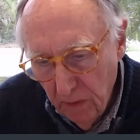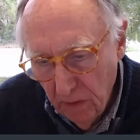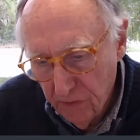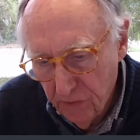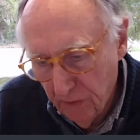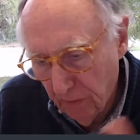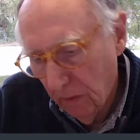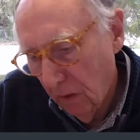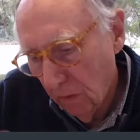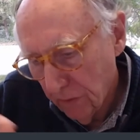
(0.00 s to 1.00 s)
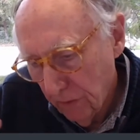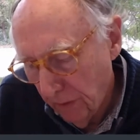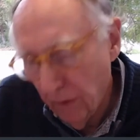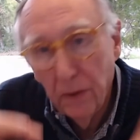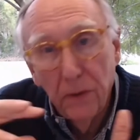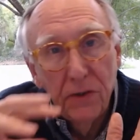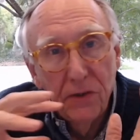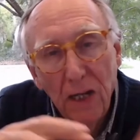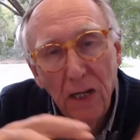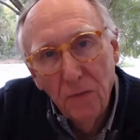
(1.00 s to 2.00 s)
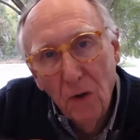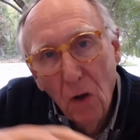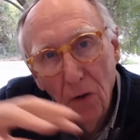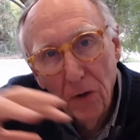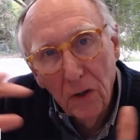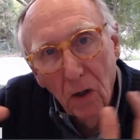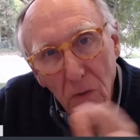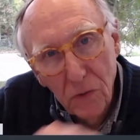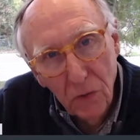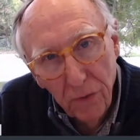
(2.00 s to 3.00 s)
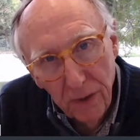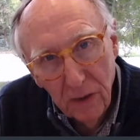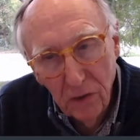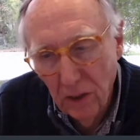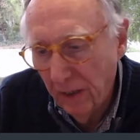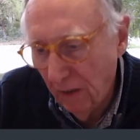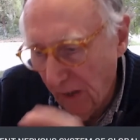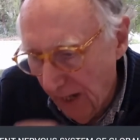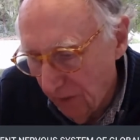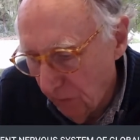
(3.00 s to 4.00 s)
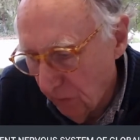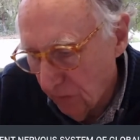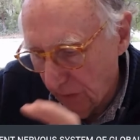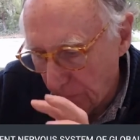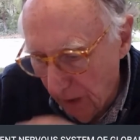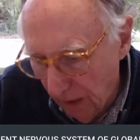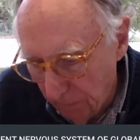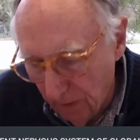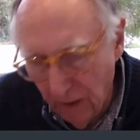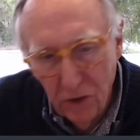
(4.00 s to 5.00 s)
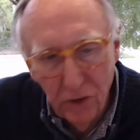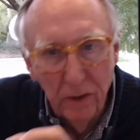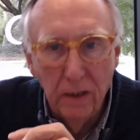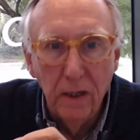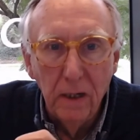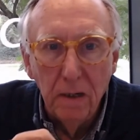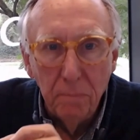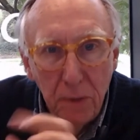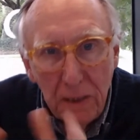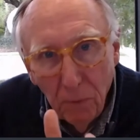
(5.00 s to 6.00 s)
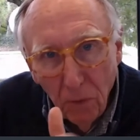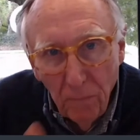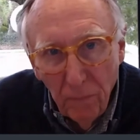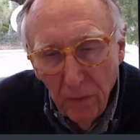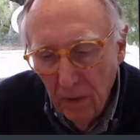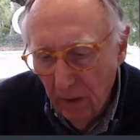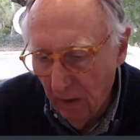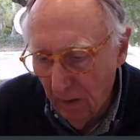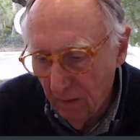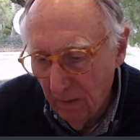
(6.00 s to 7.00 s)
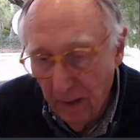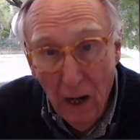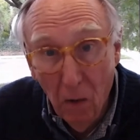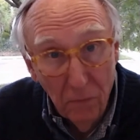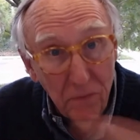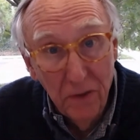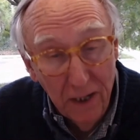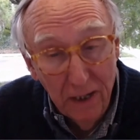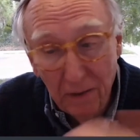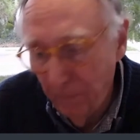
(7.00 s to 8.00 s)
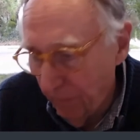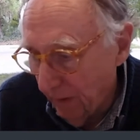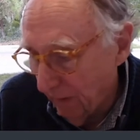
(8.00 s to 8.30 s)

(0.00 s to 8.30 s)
It's the science of all the cultural things like land use and population and people, and now today,